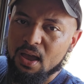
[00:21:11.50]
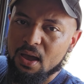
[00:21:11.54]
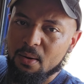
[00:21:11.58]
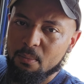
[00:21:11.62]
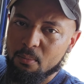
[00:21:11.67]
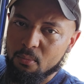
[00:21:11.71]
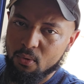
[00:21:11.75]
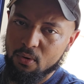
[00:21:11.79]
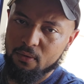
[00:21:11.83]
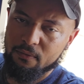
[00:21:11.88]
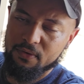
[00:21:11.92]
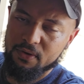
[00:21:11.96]

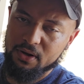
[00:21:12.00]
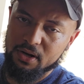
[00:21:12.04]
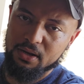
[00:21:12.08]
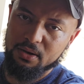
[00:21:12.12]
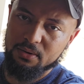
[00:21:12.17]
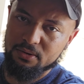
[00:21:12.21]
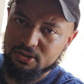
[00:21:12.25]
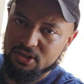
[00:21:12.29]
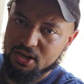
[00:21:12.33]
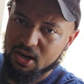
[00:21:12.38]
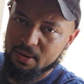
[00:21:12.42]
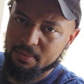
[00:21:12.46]
More
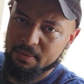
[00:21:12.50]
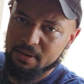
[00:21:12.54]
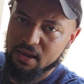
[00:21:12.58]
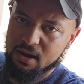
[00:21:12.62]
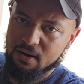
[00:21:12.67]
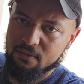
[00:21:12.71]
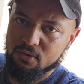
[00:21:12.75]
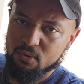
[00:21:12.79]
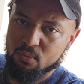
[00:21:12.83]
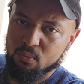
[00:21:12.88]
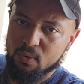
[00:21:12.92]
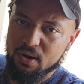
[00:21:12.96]
videos coming
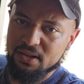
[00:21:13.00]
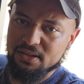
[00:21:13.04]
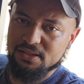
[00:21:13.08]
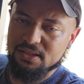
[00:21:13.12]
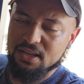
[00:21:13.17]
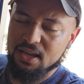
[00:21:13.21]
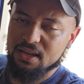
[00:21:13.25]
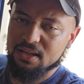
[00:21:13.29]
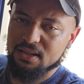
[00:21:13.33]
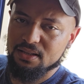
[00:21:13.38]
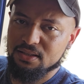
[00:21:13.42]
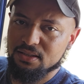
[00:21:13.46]
every
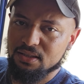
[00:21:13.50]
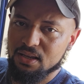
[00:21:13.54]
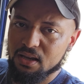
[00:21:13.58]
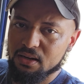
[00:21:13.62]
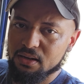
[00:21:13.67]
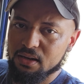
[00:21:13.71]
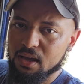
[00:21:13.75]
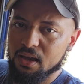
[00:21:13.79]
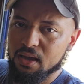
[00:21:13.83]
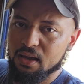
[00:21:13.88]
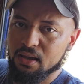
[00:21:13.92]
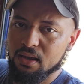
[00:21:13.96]
Wednesday and
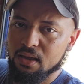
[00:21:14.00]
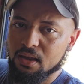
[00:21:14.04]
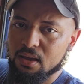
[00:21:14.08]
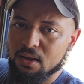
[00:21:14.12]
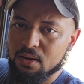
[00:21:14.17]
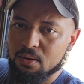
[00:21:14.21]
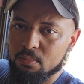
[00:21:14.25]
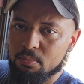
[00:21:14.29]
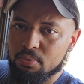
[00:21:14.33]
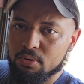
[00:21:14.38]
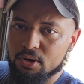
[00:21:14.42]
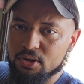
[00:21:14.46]
Sunday.
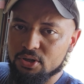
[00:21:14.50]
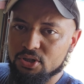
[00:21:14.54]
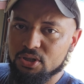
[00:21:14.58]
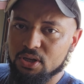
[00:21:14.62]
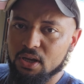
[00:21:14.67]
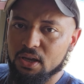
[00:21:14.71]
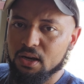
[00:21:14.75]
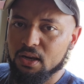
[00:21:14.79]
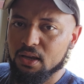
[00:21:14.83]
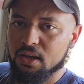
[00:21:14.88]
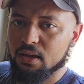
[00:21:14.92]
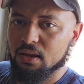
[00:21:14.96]

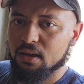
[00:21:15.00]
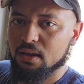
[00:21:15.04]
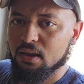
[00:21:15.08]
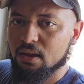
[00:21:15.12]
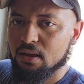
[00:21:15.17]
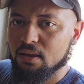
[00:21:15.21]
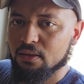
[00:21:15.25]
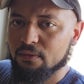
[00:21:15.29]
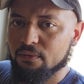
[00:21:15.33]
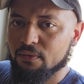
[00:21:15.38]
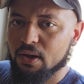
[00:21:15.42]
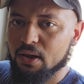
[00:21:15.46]
Appreciate it.
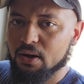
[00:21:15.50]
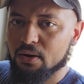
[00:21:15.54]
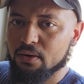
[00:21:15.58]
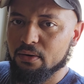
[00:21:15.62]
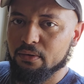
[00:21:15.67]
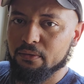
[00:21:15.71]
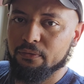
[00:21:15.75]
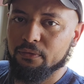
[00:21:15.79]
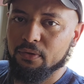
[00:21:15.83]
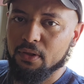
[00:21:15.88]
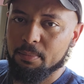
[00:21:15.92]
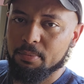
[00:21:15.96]
The
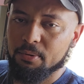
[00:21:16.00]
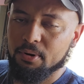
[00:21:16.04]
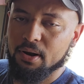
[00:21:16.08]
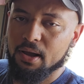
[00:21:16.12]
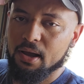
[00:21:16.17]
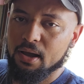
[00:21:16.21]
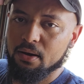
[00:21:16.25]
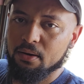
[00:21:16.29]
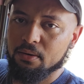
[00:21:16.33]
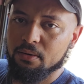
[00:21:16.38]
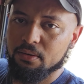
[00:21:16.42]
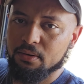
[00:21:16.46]
Veteran Flipper
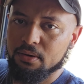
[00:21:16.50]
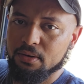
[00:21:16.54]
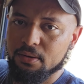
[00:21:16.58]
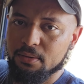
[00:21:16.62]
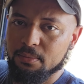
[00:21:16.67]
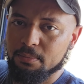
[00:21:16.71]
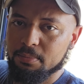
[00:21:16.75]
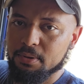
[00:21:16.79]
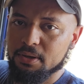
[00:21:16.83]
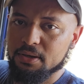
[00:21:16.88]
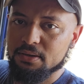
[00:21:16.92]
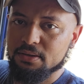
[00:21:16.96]
out.
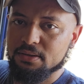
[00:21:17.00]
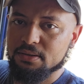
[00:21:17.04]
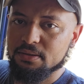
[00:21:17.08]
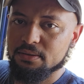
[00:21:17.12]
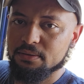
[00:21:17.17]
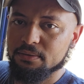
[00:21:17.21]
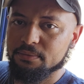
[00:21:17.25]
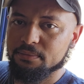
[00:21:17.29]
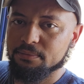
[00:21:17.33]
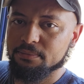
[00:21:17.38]
Peace.